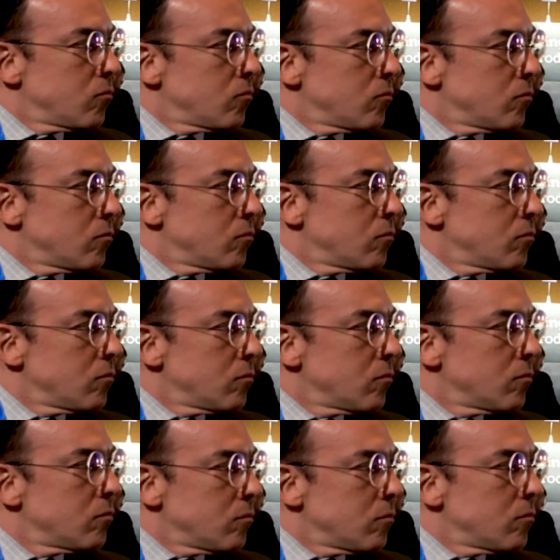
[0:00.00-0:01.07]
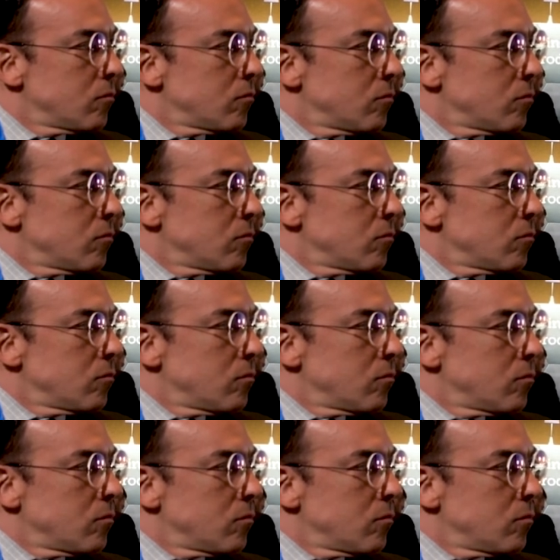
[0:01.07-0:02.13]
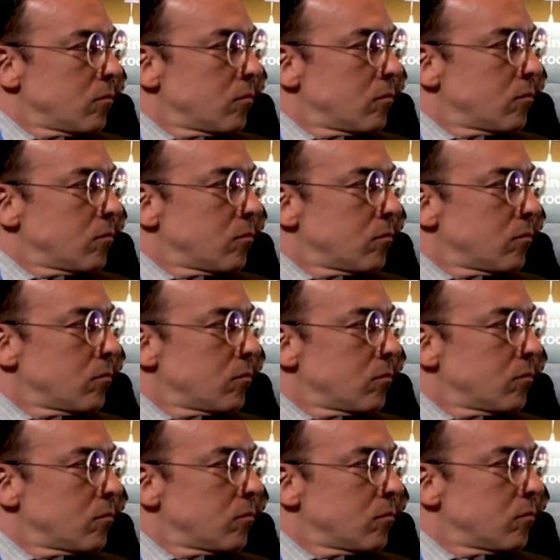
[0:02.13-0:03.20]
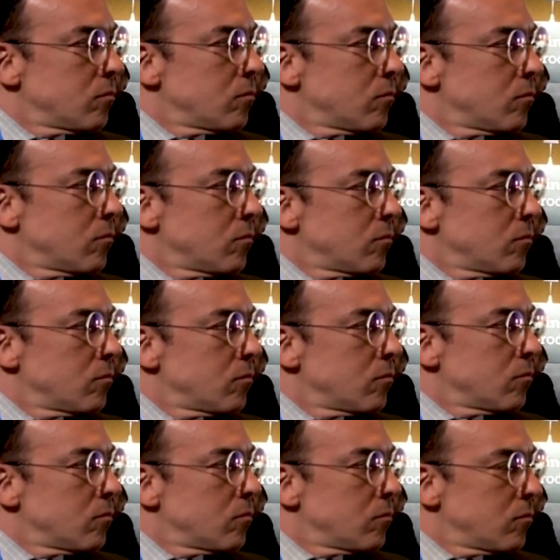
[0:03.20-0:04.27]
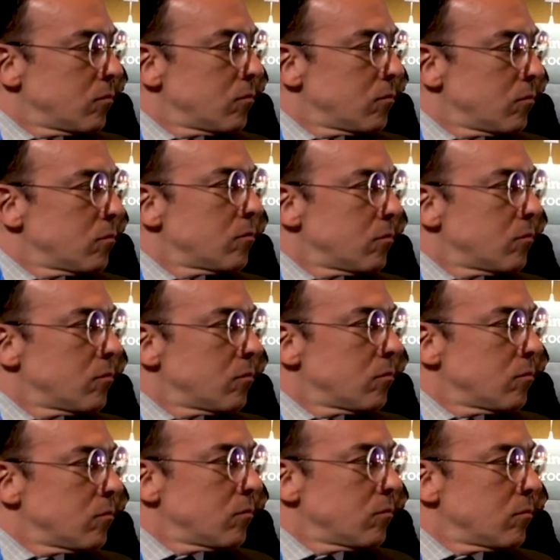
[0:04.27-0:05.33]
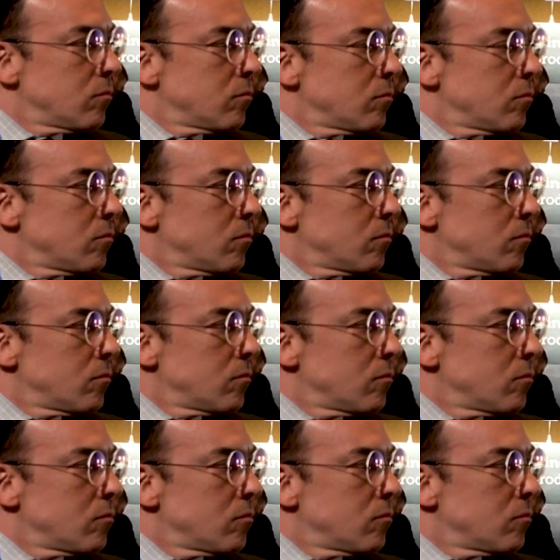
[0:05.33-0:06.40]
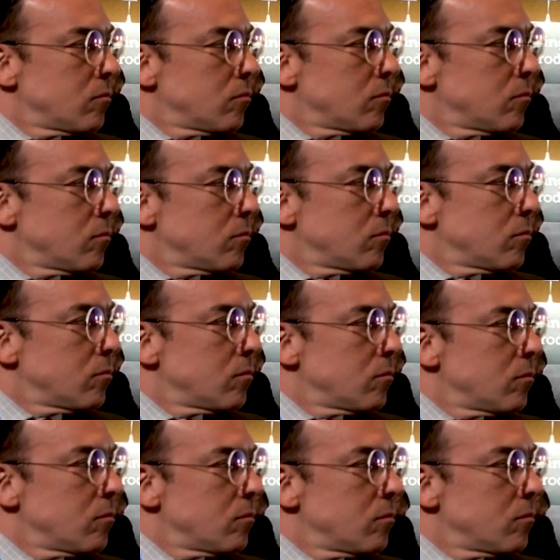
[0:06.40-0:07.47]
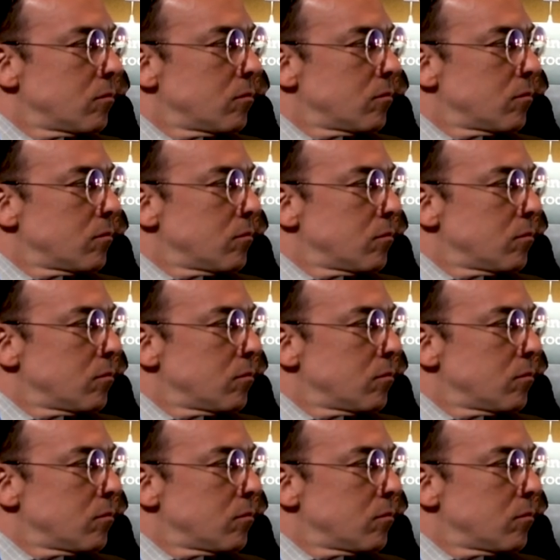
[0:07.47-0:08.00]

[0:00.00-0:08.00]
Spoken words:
(not speaking)